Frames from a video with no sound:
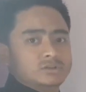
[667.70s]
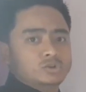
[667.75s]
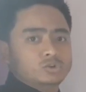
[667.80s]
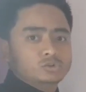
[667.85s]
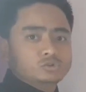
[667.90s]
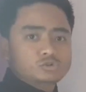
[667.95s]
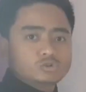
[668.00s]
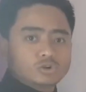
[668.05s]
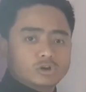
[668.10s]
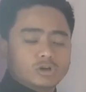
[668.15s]

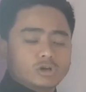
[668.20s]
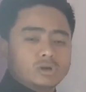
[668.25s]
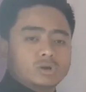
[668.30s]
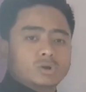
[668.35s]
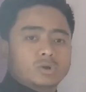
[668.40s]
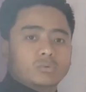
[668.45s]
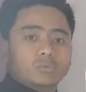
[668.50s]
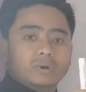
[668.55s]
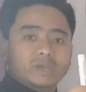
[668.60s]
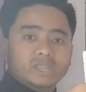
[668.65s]

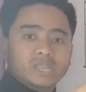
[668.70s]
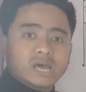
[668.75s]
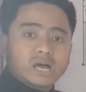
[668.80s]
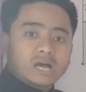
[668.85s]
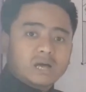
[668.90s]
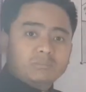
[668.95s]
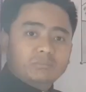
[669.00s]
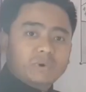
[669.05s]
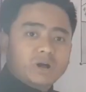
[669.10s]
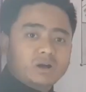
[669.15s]
So when the
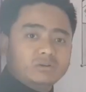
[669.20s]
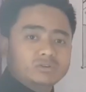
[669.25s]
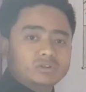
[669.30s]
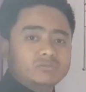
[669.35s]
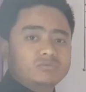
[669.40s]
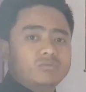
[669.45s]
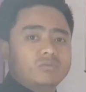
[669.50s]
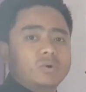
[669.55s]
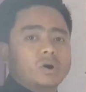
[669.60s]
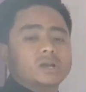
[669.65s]
amount
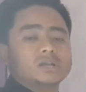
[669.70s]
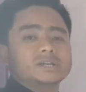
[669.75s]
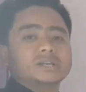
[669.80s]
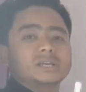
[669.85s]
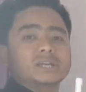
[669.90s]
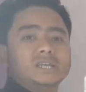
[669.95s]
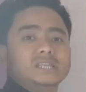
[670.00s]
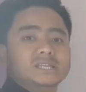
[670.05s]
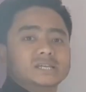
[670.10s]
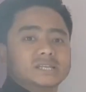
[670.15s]
of water
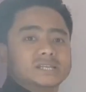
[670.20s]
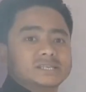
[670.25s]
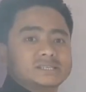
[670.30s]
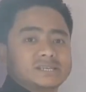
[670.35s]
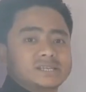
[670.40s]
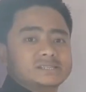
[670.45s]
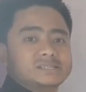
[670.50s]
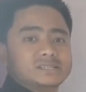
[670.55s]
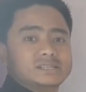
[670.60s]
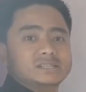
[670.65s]

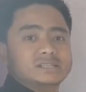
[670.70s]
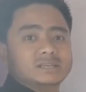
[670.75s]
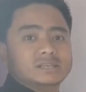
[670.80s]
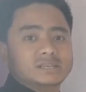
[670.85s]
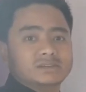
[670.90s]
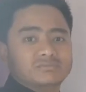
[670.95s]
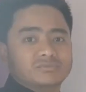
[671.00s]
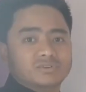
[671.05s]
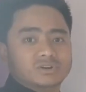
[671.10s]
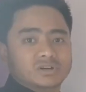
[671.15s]
increases in the
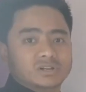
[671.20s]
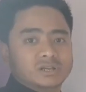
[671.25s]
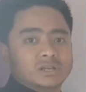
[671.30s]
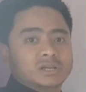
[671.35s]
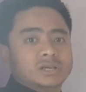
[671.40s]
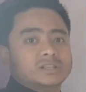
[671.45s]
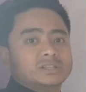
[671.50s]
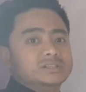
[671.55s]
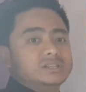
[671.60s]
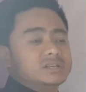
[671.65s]

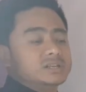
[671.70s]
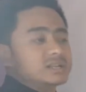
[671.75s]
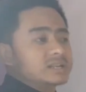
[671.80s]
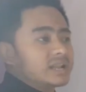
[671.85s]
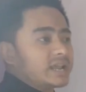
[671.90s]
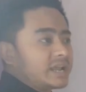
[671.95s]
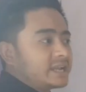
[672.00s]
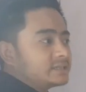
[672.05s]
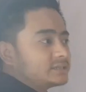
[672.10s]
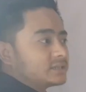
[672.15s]
river, the
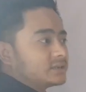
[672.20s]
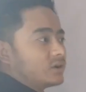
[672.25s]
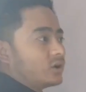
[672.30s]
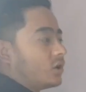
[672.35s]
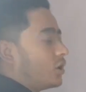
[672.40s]
rate